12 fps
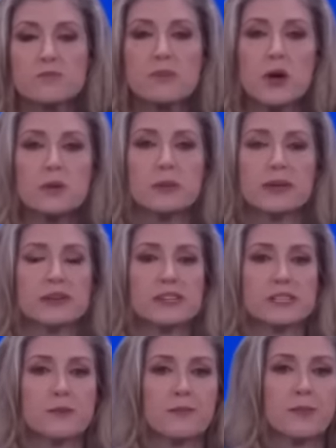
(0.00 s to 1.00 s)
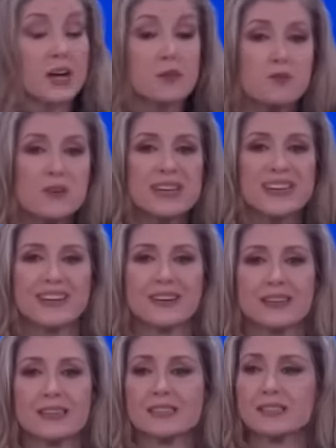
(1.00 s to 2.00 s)
the moment I
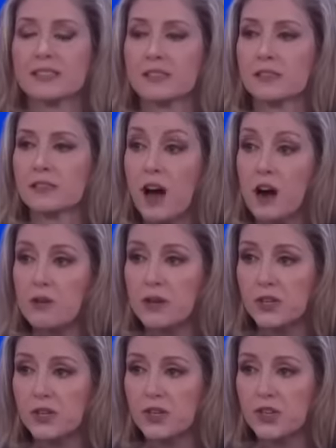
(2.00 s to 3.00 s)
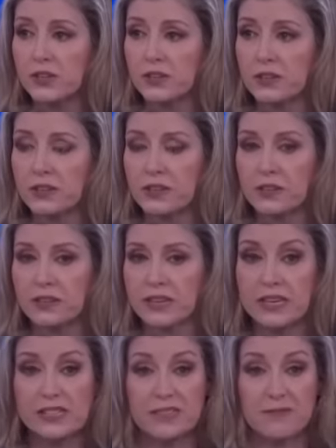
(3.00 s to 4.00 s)
realised courage
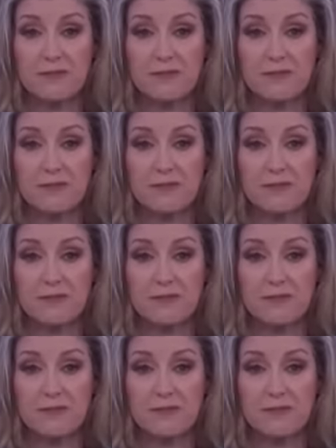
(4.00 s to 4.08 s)
is